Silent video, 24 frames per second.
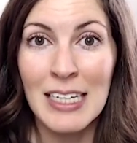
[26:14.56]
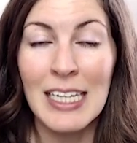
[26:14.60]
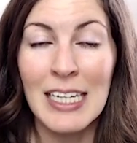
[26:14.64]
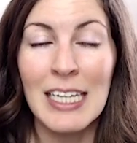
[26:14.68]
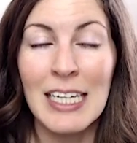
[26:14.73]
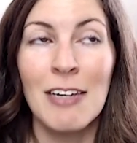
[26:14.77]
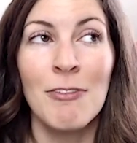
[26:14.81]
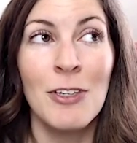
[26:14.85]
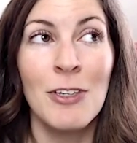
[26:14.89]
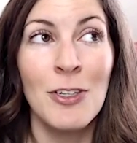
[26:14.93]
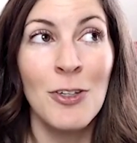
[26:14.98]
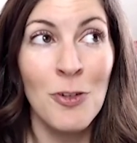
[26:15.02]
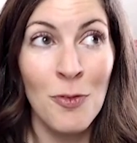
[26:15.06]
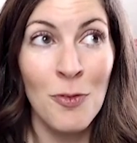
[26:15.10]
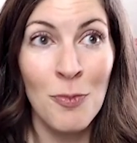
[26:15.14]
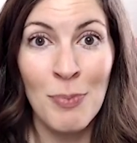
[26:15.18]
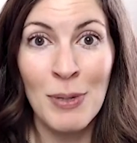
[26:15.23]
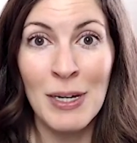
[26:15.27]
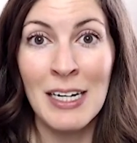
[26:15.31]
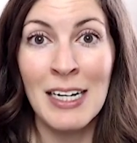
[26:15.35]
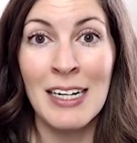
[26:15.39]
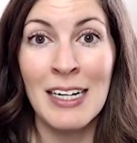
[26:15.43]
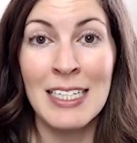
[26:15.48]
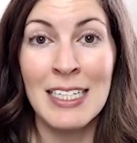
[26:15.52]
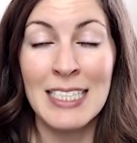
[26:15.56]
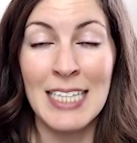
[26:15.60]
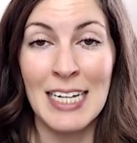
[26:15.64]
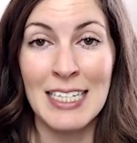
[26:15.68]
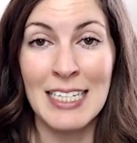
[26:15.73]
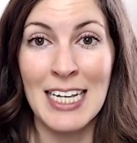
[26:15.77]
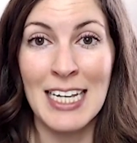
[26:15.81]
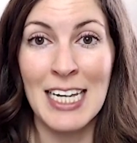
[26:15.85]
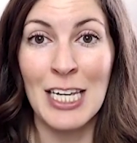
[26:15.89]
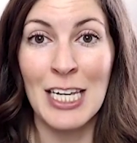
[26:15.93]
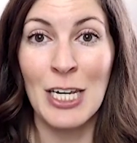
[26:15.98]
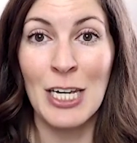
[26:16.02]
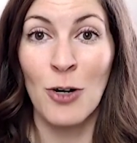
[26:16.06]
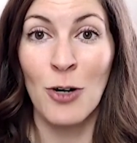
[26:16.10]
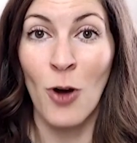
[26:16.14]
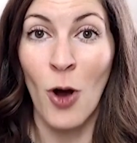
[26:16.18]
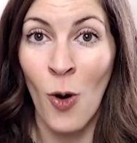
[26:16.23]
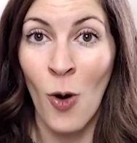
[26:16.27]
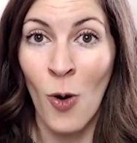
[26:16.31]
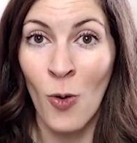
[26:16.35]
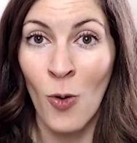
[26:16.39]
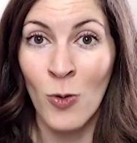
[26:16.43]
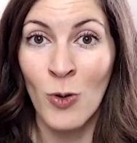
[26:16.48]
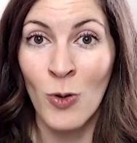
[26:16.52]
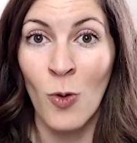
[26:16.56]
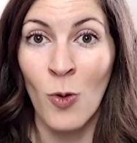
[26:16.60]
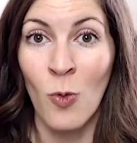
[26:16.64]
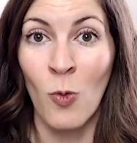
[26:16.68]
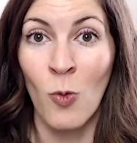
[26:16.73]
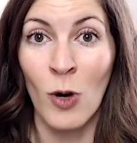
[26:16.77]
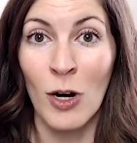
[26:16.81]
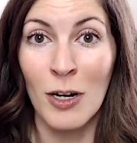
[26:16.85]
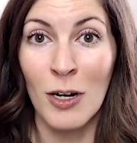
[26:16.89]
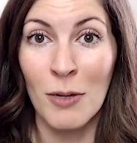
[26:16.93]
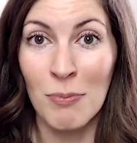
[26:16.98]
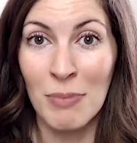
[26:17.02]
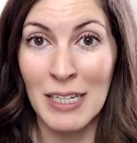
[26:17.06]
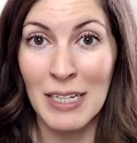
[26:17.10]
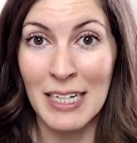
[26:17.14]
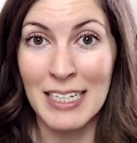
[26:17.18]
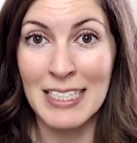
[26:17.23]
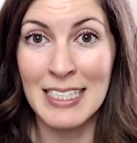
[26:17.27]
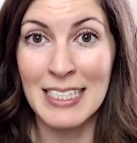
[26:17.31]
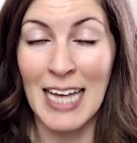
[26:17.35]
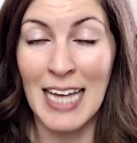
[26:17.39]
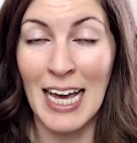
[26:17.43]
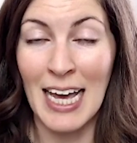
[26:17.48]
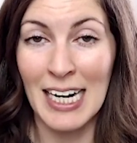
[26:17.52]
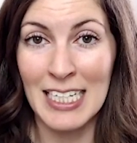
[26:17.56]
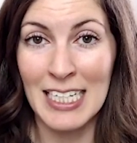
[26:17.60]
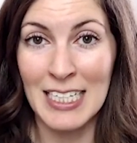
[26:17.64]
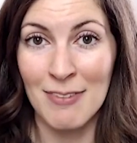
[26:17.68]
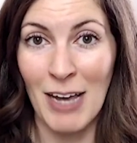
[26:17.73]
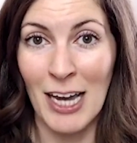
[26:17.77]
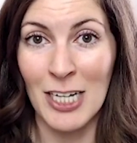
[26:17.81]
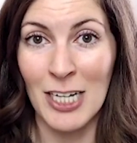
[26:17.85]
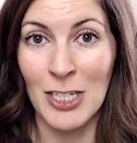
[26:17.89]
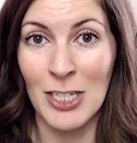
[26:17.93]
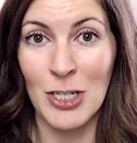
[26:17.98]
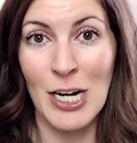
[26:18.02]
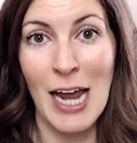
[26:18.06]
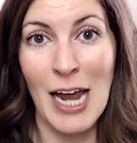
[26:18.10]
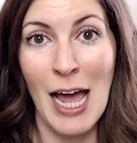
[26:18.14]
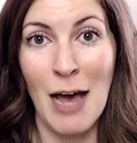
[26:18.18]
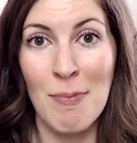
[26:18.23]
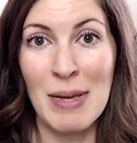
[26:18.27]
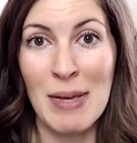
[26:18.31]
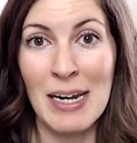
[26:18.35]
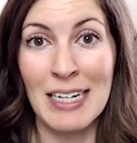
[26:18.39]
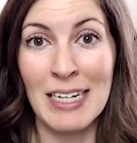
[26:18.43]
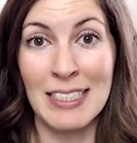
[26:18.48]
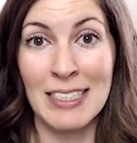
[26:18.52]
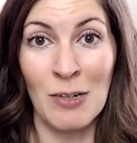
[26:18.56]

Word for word: if you've been assessing your own workplace satisfaction, happiness,